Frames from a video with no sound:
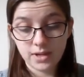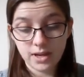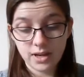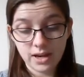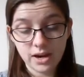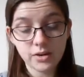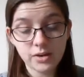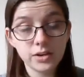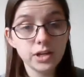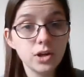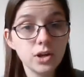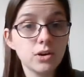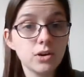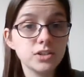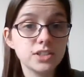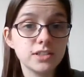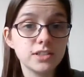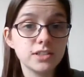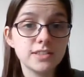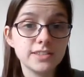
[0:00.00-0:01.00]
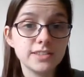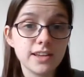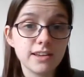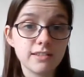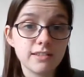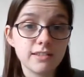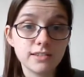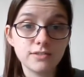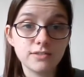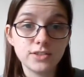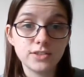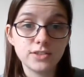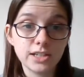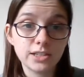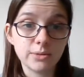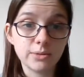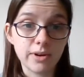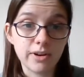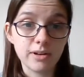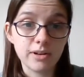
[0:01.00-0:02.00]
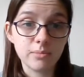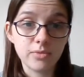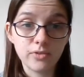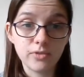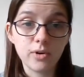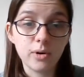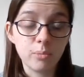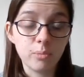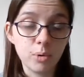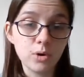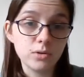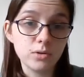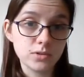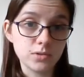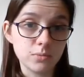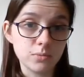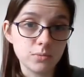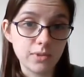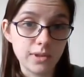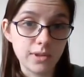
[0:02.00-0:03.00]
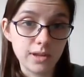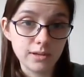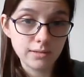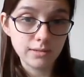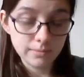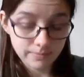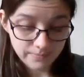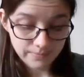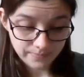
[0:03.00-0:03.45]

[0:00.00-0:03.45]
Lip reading: I only got to the 6th of January before I bought something,